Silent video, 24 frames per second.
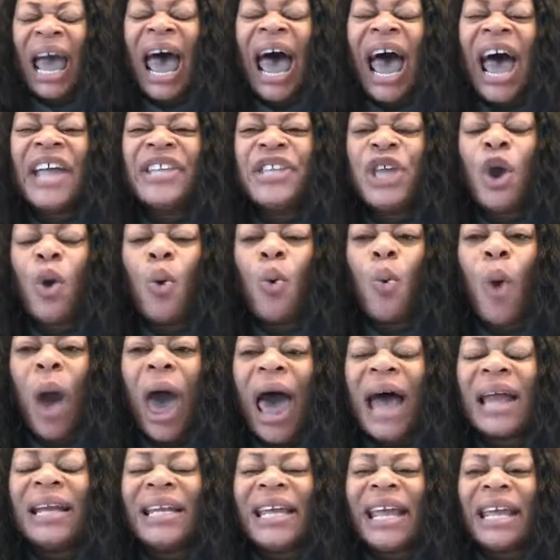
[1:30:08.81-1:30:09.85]
any
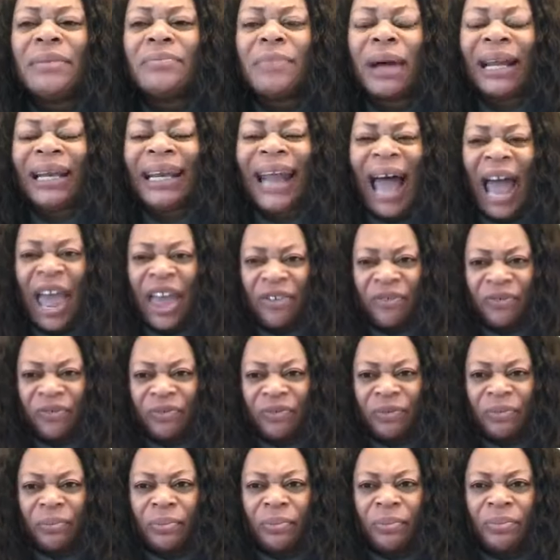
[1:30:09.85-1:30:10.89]
well in my
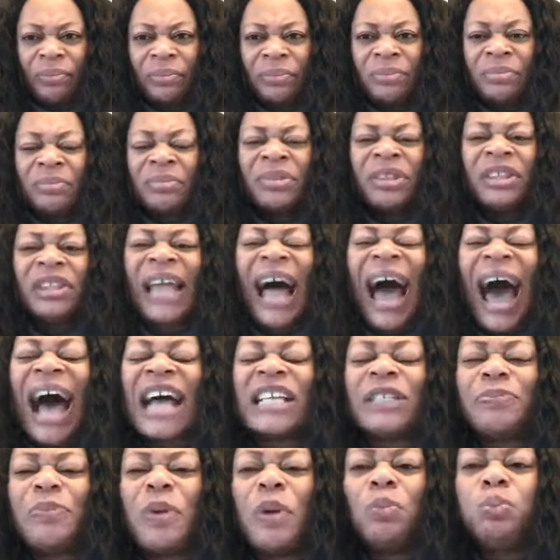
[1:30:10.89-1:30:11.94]
life that
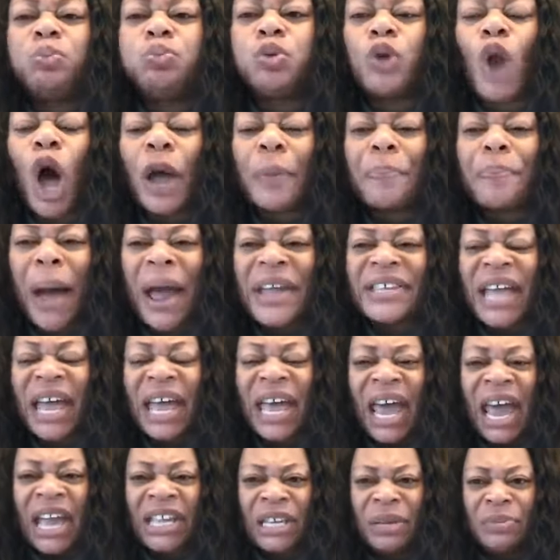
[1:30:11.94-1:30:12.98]
has been blocked by
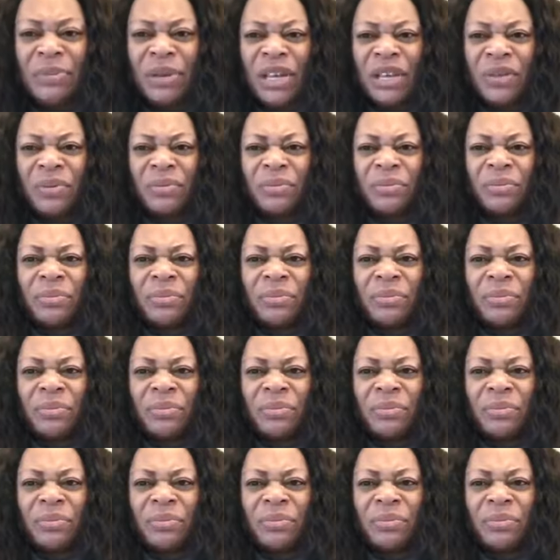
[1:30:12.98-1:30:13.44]
the enemy,